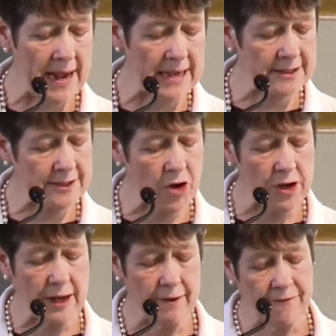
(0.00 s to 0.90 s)
So
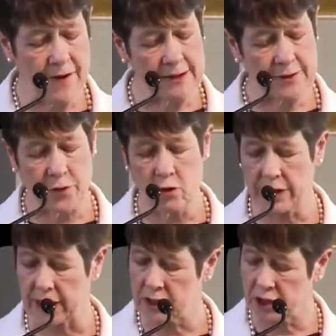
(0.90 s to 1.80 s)
fast
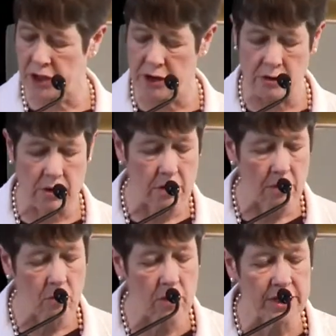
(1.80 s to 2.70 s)
forwarding to
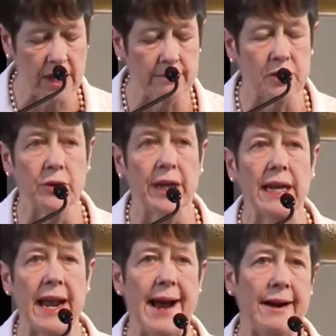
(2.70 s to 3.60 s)
what I'm doing
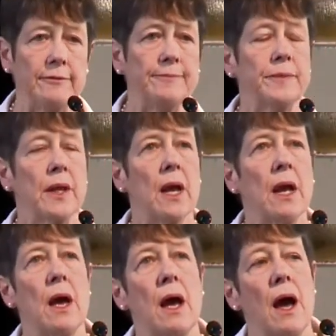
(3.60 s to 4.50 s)
now.
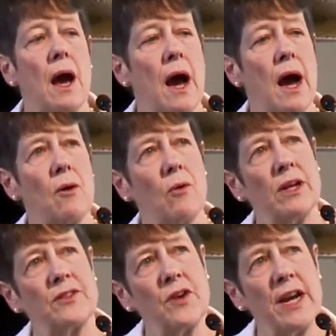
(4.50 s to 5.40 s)

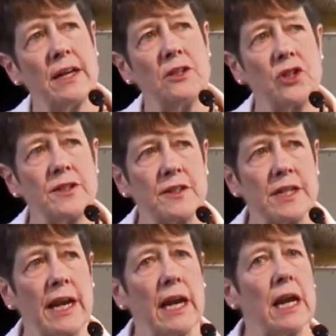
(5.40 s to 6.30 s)
It's very
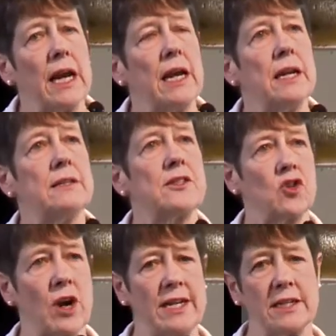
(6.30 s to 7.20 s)
interesting in
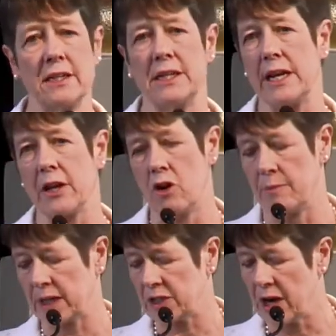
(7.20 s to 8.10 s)
straitened
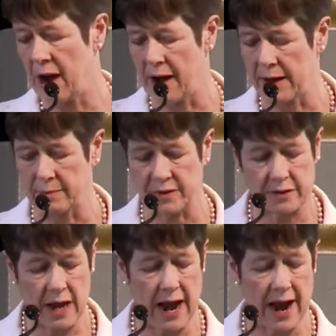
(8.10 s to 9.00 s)
economic times
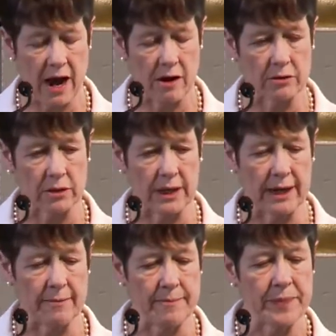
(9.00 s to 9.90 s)
how
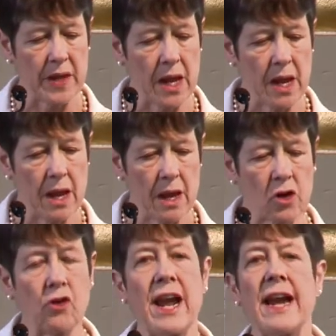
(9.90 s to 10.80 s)

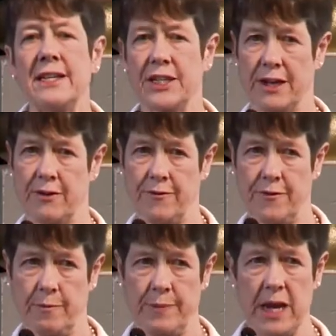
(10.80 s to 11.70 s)

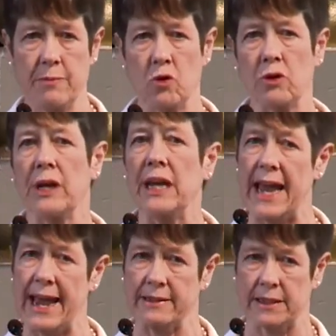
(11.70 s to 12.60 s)
creative people can
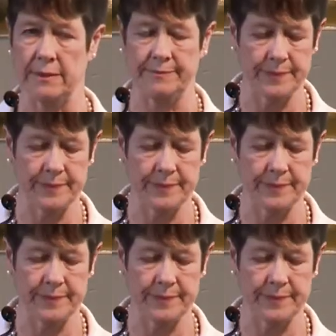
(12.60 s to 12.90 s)
get.